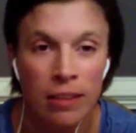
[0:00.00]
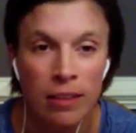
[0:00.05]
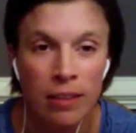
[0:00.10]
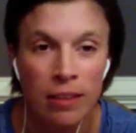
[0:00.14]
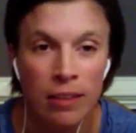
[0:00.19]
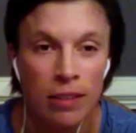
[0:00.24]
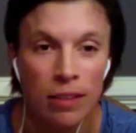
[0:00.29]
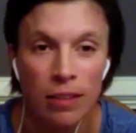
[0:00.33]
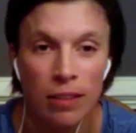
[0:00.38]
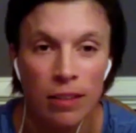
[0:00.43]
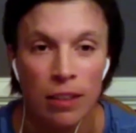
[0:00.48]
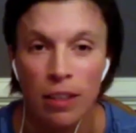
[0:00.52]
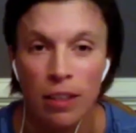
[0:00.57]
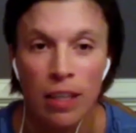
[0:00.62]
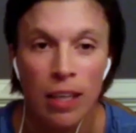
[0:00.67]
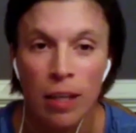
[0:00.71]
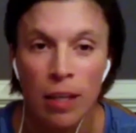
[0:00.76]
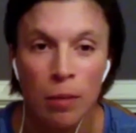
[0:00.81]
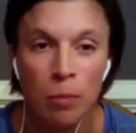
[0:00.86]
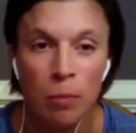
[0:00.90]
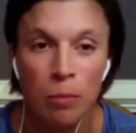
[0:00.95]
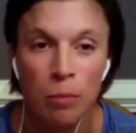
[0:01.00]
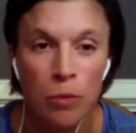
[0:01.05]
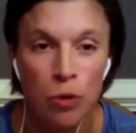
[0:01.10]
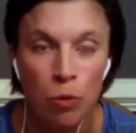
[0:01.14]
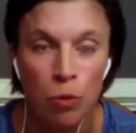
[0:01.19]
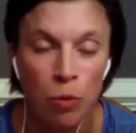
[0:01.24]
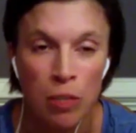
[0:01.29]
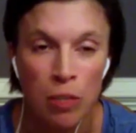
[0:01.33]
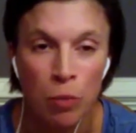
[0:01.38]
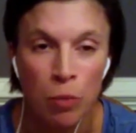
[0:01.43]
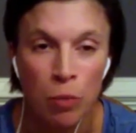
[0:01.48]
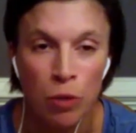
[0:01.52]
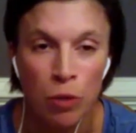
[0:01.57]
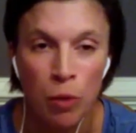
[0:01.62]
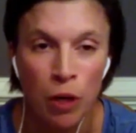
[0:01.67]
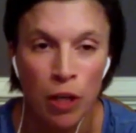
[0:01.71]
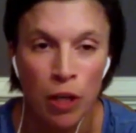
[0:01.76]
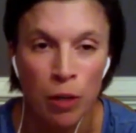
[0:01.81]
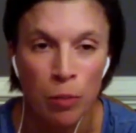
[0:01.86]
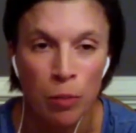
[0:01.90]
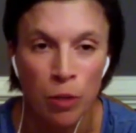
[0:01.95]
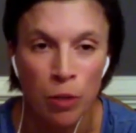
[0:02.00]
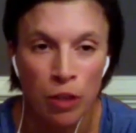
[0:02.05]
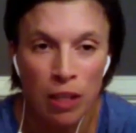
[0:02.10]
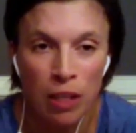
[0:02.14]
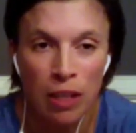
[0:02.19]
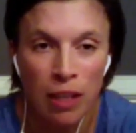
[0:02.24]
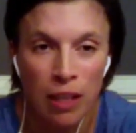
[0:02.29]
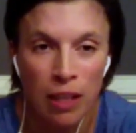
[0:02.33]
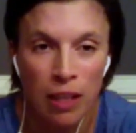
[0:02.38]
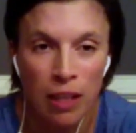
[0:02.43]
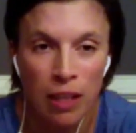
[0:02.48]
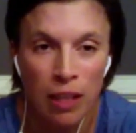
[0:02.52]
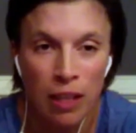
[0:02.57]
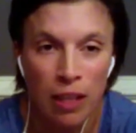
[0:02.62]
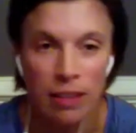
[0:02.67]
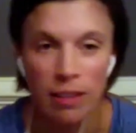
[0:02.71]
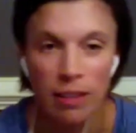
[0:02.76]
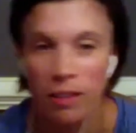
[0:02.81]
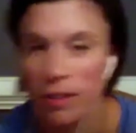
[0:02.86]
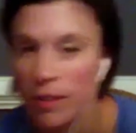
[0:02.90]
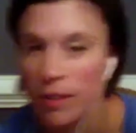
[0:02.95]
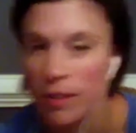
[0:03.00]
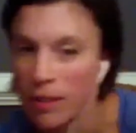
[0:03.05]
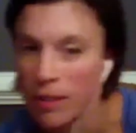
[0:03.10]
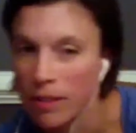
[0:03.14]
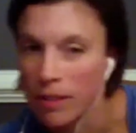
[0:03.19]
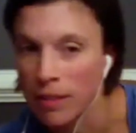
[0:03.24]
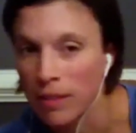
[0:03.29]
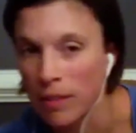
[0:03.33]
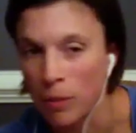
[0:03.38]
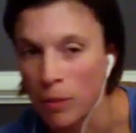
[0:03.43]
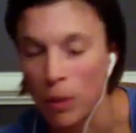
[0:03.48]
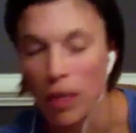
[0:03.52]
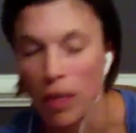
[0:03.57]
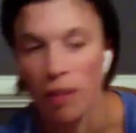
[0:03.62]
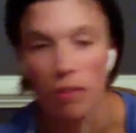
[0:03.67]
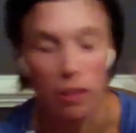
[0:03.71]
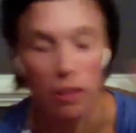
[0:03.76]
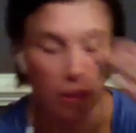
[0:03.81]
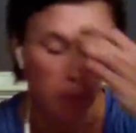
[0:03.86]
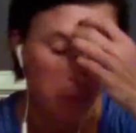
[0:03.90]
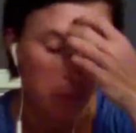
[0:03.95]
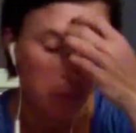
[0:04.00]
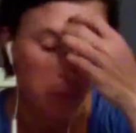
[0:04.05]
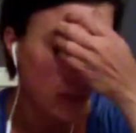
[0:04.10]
here I am 2 months postpartum looking like I did whenever.